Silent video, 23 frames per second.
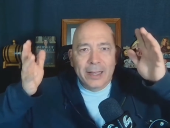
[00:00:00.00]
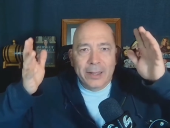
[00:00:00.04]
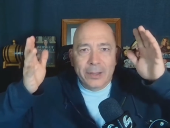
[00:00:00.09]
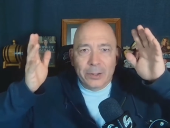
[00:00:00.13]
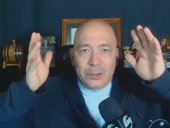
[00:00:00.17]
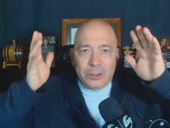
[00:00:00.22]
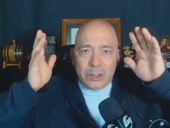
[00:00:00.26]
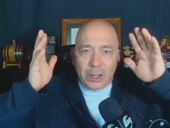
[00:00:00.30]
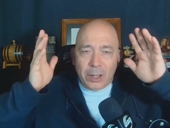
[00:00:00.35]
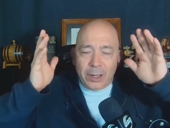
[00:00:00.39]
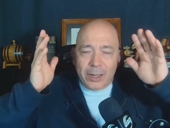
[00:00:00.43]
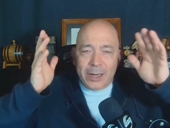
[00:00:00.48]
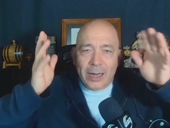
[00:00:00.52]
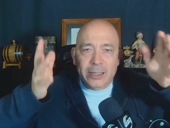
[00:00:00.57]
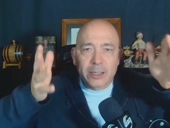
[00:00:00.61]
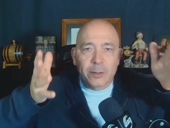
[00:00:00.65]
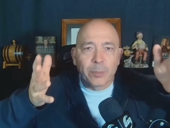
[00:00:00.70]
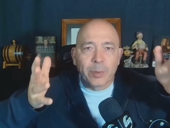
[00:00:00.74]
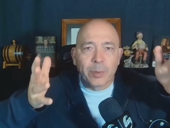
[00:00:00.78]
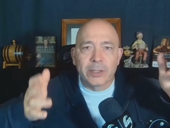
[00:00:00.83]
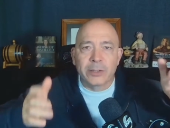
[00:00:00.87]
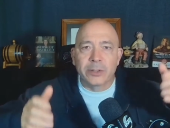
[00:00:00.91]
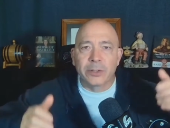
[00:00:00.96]
There's all kinds
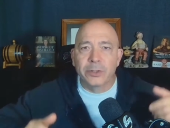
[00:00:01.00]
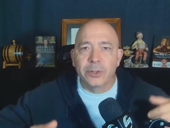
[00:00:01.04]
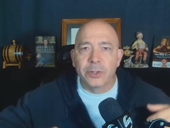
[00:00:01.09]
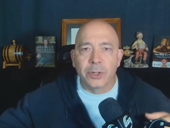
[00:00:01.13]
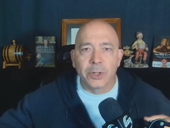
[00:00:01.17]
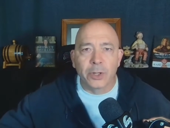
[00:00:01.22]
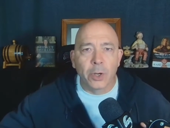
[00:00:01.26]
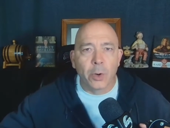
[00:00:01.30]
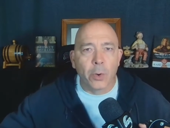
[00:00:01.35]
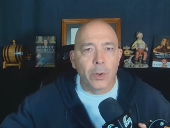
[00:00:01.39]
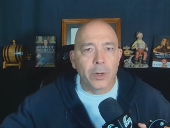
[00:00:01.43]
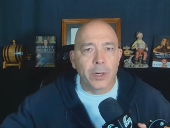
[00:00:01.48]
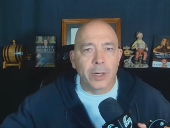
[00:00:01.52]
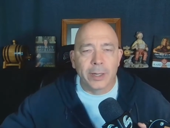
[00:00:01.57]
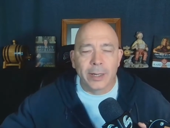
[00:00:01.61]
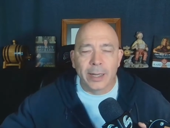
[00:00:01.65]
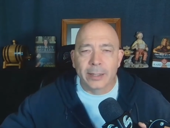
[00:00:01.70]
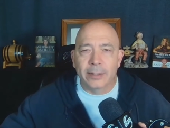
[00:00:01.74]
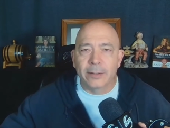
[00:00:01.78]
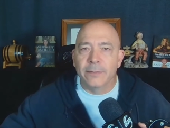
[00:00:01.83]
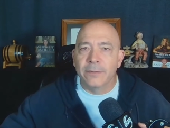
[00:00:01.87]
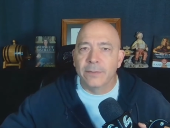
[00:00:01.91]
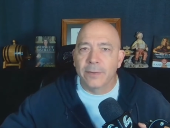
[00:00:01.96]
of places you can go on a
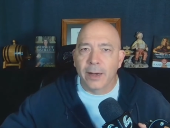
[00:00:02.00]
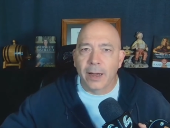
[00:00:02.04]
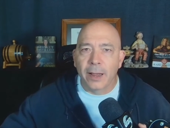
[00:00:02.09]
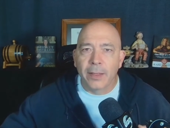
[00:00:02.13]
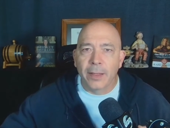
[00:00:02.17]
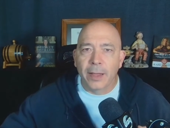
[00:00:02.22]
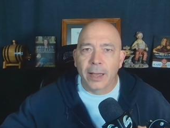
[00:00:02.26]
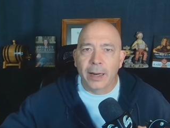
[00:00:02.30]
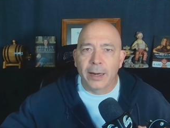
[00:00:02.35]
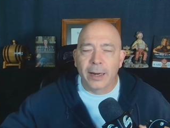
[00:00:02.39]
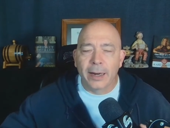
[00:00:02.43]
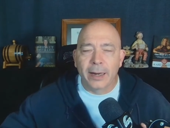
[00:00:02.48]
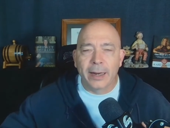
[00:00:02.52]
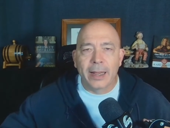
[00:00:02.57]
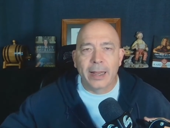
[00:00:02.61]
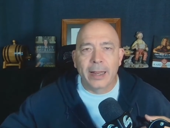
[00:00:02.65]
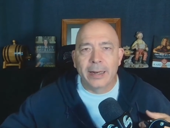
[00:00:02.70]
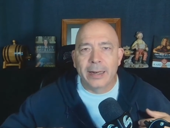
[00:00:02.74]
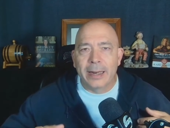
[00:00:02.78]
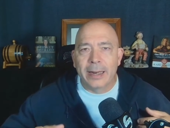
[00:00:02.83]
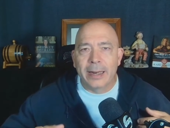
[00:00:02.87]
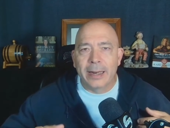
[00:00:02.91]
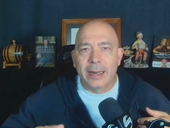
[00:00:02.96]
net to find that. And,
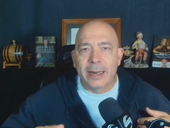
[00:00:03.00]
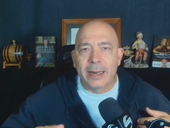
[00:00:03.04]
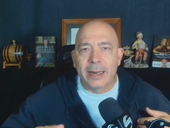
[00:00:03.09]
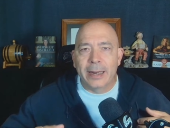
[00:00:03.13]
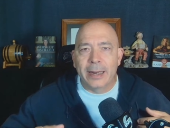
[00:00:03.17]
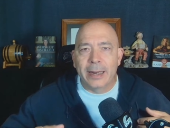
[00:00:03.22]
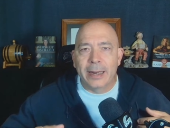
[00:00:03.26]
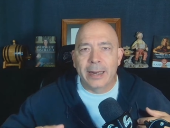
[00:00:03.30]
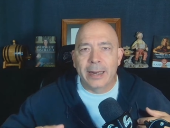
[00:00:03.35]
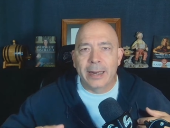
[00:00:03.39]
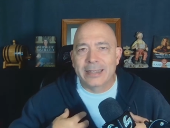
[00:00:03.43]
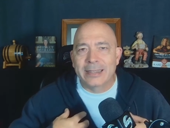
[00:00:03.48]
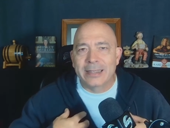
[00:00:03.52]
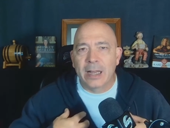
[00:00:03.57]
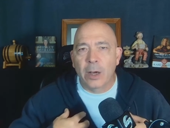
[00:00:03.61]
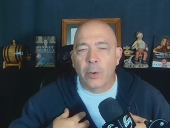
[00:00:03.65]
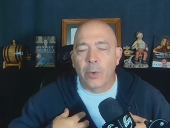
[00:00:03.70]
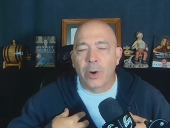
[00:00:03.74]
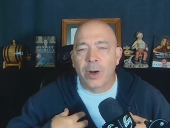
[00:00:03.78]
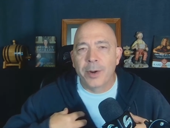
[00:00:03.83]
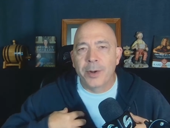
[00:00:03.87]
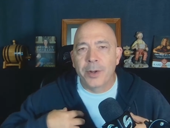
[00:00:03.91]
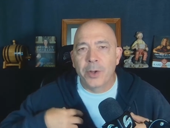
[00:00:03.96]
and, and that's, that's not
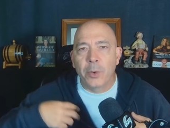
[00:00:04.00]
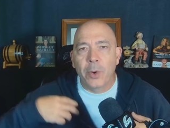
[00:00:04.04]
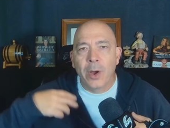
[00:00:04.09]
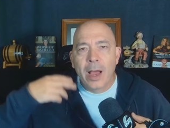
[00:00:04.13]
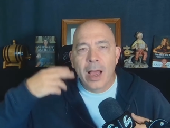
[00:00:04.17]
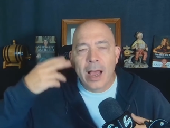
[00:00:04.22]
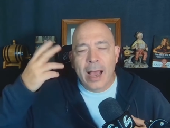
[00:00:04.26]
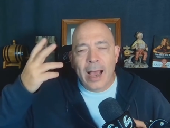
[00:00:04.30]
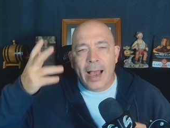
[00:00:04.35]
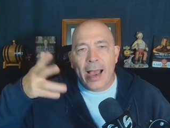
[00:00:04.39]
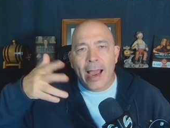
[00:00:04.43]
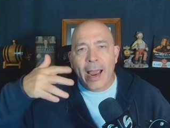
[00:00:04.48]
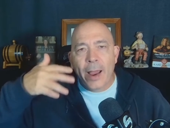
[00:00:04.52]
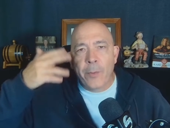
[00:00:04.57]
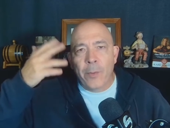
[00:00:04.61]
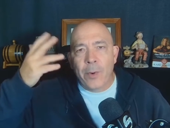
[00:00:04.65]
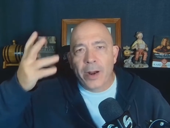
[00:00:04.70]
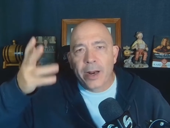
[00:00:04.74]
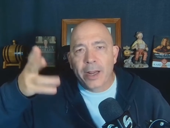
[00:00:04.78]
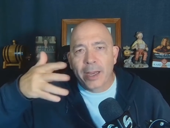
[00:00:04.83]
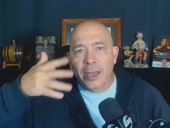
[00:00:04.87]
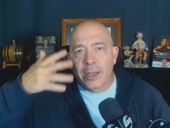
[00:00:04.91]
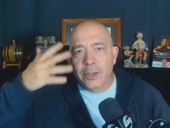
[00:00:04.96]
what I do. I
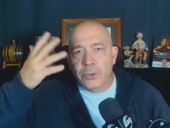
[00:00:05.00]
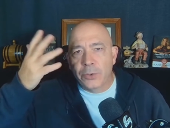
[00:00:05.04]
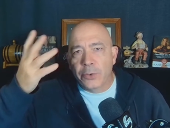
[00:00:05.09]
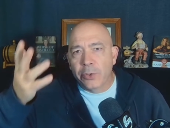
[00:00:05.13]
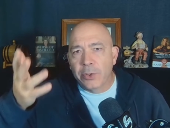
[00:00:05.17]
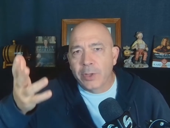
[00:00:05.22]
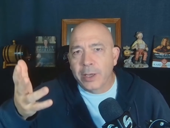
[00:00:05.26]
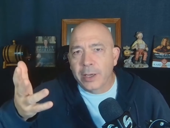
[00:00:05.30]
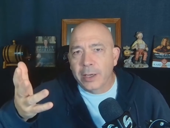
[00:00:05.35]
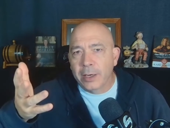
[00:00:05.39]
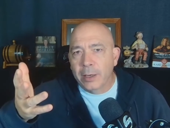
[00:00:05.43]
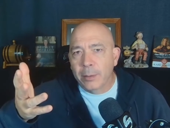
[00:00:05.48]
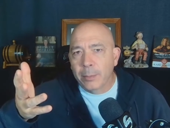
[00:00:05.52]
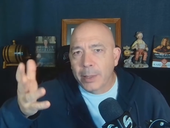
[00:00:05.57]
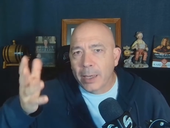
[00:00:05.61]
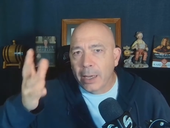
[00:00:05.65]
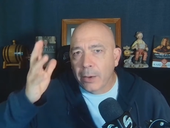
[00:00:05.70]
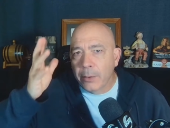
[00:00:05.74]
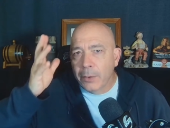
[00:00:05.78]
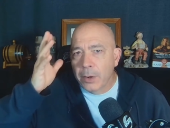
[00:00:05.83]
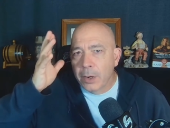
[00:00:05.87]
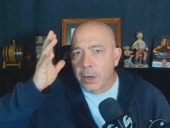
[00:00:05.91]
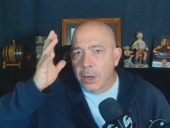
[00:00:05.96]
want to get you thinking
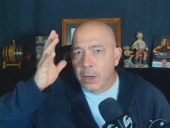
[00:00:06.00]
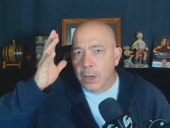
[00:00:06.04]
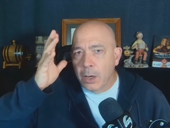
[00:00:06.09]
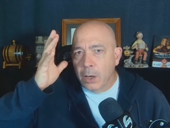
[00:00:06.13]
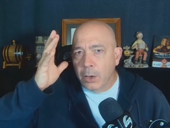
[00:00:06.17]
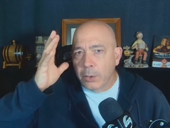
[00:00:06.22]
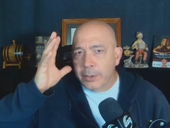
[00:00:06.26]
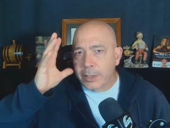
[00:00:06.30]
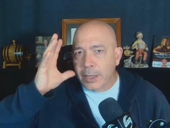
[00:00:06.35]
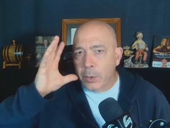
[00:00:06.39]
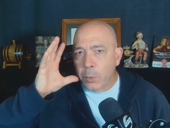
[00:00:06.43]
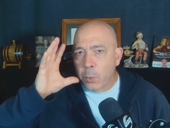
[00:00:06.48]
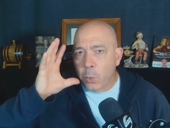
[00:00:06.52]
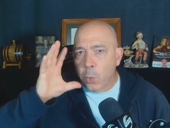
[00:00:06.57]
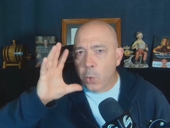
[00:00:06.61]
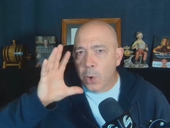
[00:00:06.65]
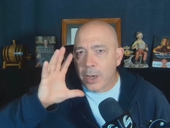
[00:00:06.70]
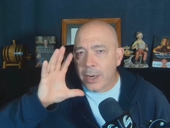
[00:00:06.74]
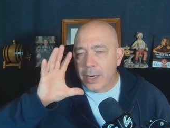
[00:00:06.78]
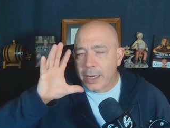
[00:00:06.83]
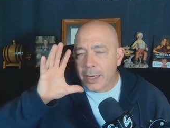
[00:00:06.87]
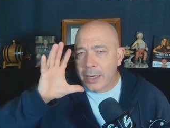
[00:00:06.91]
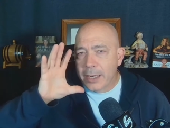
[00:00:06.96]
about, okay,
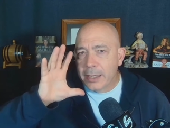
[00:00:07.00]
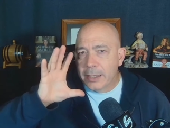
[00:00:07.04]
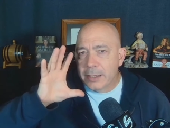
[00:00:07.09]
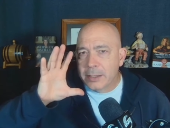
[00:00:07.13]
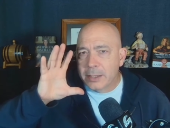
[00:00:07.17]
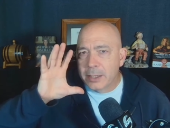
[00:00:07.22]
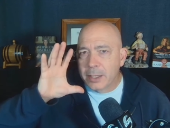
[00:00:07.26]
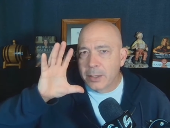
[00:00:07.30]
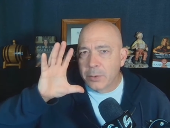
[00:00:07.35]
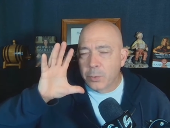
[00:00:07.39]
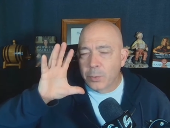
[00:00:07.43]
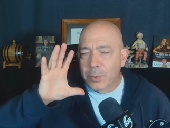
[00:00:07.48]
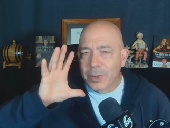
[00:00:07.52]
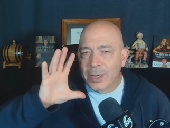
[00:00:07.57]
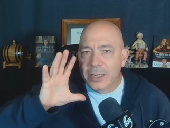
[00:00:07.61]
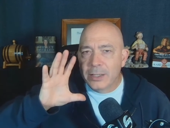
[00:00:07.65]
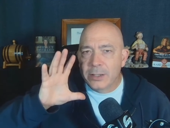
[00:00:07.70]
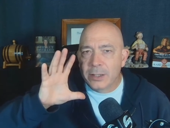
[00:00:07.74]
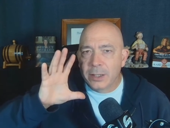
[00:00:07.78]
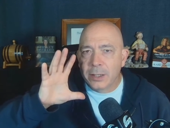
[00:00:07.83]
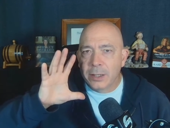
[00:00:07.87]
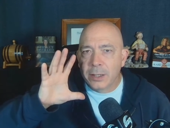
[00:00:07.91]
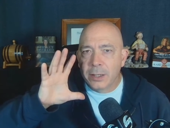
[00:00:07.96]
what is the
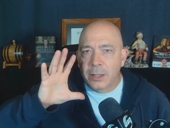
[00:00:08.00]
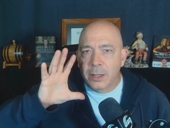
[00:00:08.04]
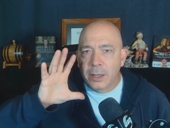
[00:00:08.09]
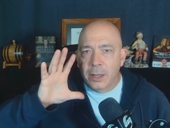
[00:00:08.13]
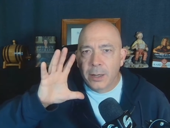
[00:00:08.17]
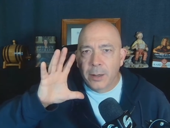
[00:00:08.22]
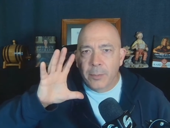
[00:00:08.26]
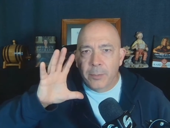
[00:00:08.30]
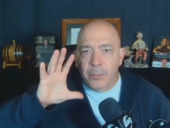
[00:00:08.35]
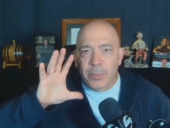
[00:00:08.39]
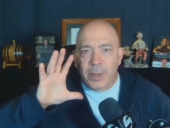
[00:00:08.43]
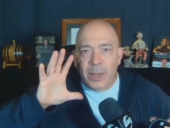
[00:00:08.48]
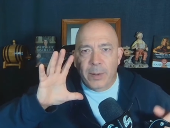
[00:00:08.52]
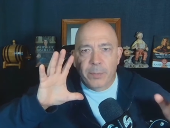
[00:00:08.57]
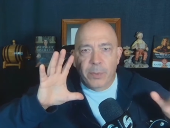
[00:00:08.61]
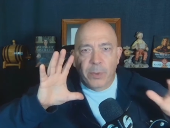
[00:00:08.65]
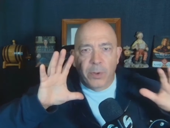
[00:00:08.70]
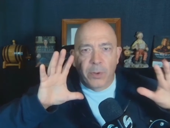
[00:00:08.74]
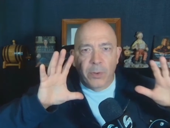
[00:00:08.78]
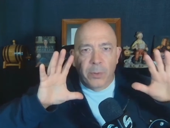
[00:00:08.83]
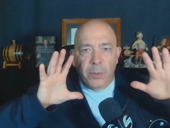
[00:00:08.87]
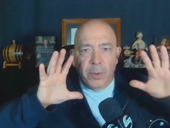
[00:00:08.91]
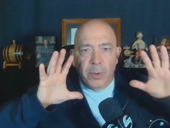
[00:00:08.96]
reason
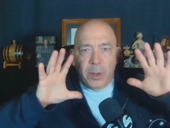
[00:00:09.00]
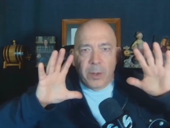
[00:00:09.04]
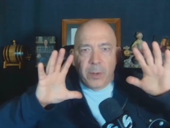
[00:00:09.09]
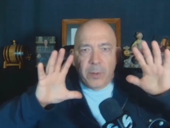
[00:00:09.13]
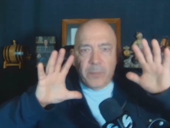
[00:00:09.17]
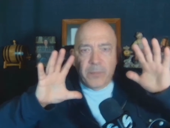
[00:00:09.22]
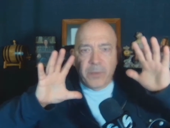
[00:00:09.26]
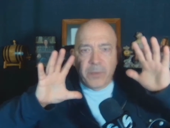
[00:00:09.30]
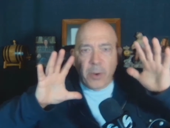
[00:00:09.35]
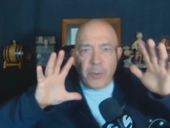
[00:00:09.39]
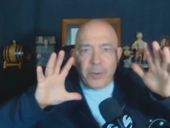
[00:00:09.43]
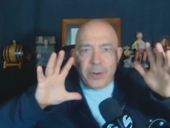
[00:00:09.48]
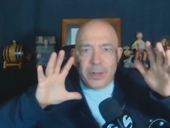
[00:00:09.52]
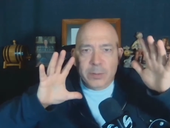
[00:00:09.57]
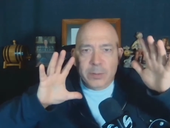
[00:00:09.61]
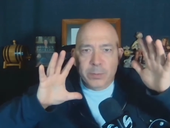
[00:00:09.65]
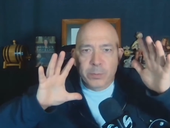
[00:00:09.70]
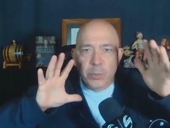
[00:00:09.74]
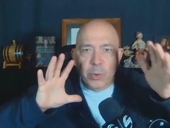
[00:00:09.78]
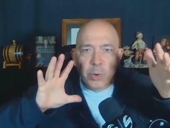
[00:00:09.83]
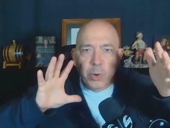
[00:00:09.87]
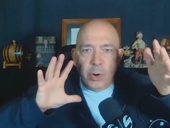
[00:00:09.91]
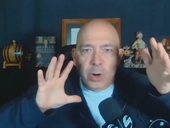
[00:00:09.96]
people focus
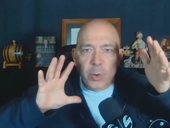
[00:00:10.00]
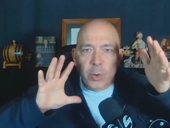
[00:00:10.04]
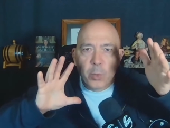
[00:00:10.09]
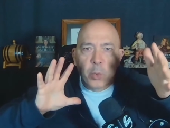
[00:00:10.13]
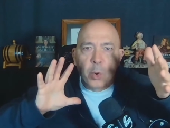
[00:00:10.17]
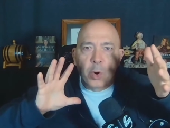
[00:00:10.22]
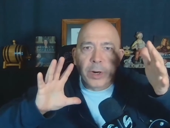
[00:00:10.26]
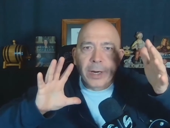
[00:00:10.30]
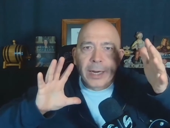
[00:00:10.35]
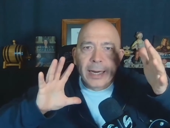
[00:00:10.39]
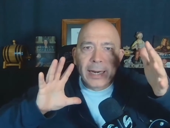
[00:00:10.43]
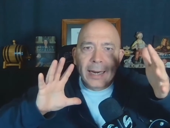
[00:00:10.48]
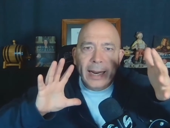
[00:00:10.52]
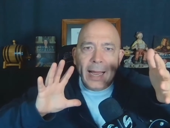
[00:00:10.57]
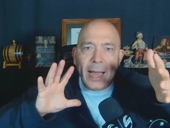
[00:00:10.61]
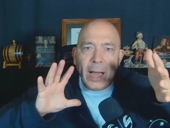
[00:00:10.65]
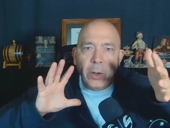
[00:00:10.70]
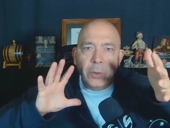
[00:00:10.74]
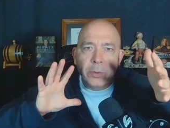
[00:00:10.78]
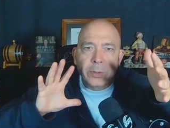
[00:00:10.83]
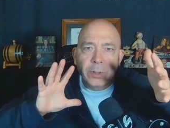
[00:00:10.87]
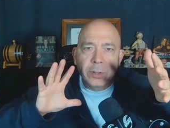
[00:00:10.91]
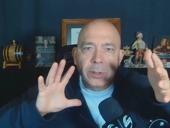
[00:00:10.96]
more on working out